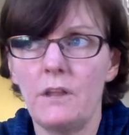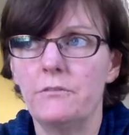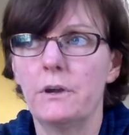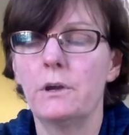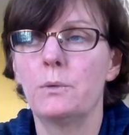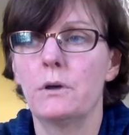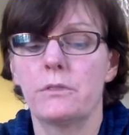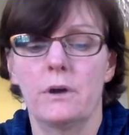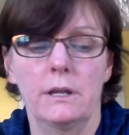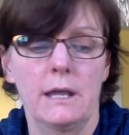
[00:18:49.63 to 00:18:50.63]
very well
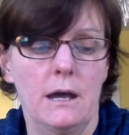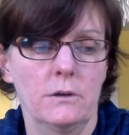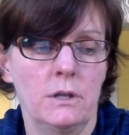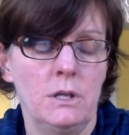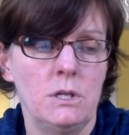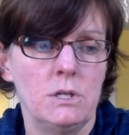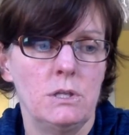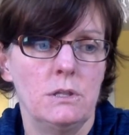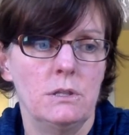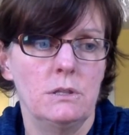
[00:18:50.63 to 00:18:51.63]
thought out.
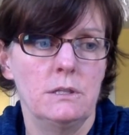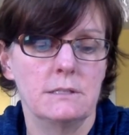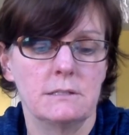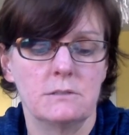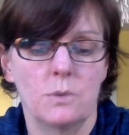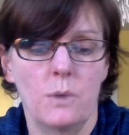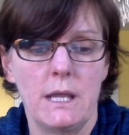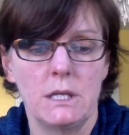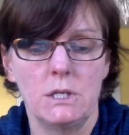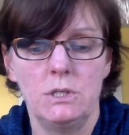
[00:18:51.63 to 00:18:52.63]
This is the
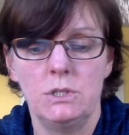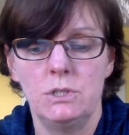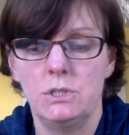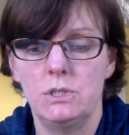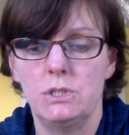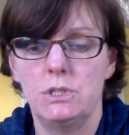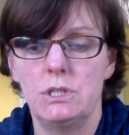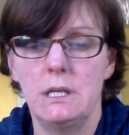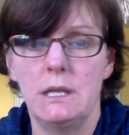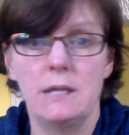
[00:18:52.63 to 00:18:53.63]
way
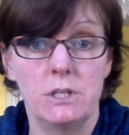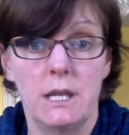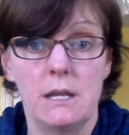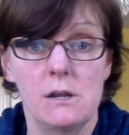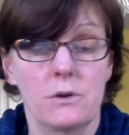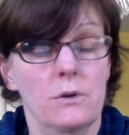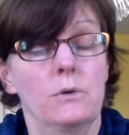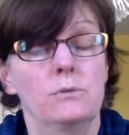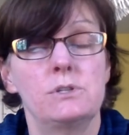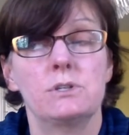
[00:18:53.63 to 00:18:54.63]
she educated her
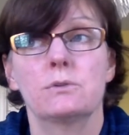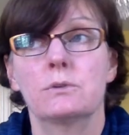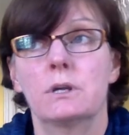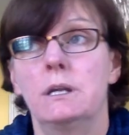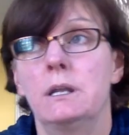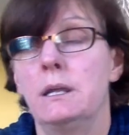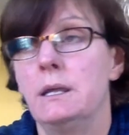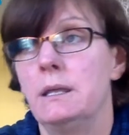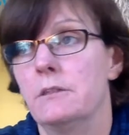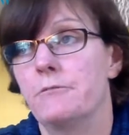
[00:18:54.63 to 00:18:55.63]
own children,
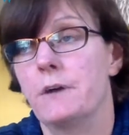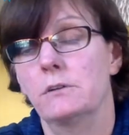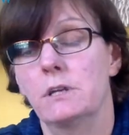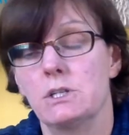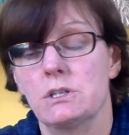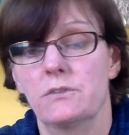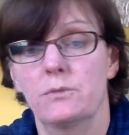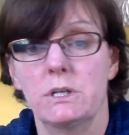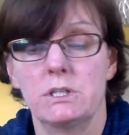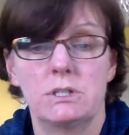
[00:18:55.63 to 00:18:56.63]
the foundation of
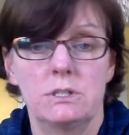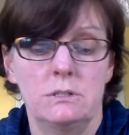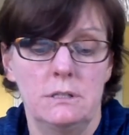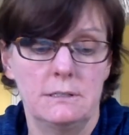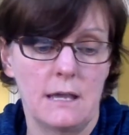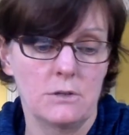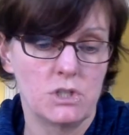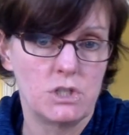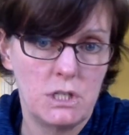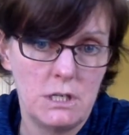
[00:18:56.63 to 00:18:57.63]
which is how
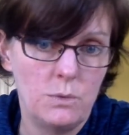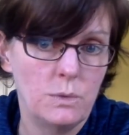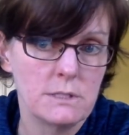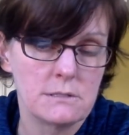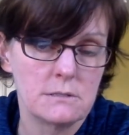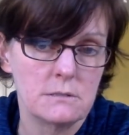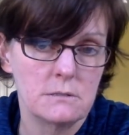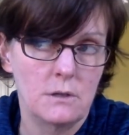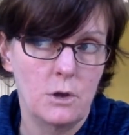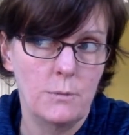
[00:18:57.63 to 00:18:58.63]
she was
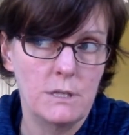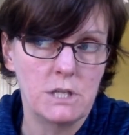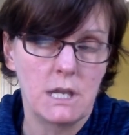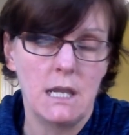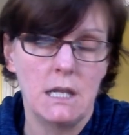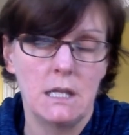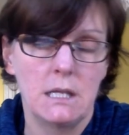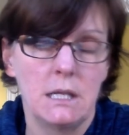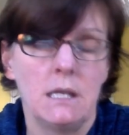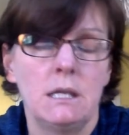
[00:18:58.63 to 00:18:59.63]
home
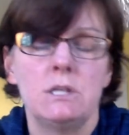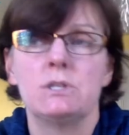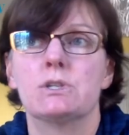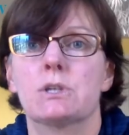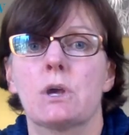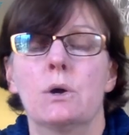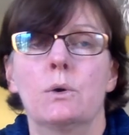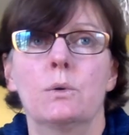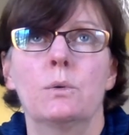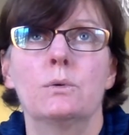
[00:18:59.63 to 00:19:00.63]
educated.
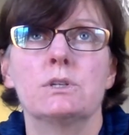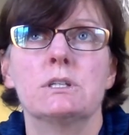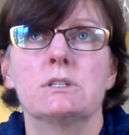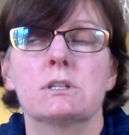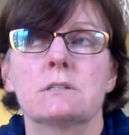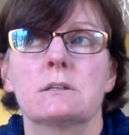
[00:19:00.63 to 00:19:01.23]
So she's just